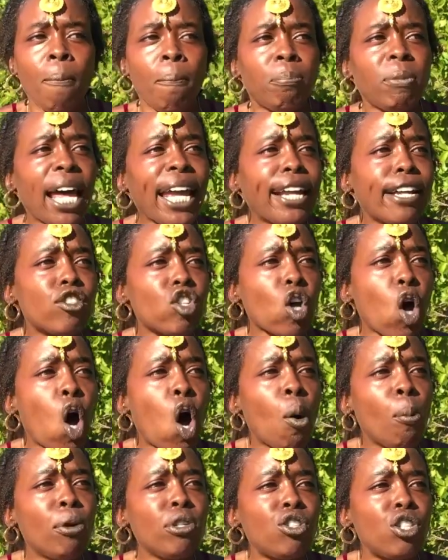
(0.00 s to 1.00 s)
Like, it's
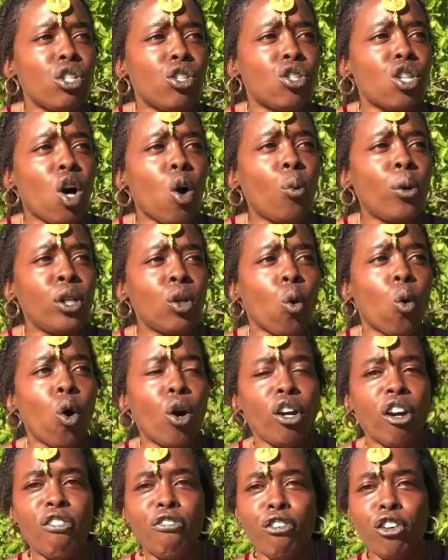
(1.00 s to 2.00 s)
almost as though in
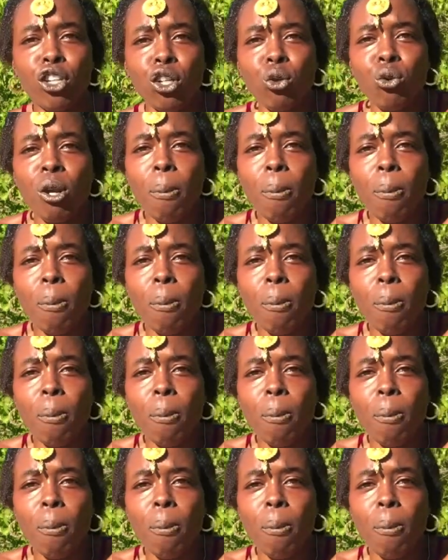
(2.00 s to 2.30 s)
order for you